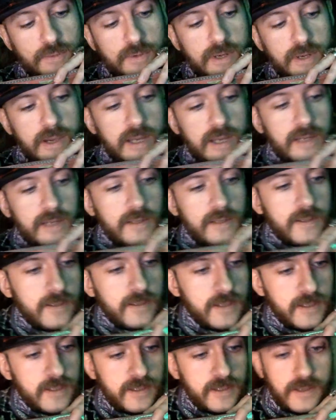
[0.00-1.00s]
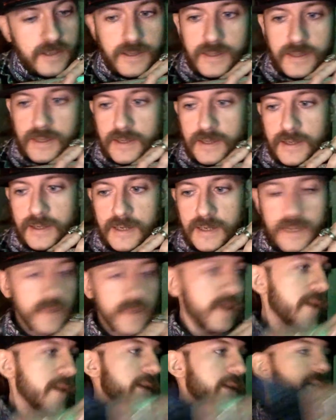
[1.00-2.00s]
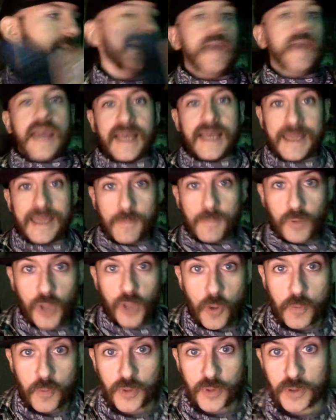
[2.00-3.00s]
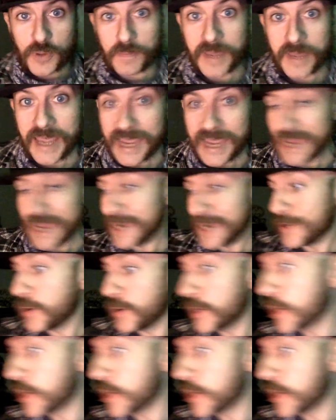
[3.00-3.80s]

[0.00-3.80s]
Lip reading: door 9. 9 there and 8 there. And then we'll open them in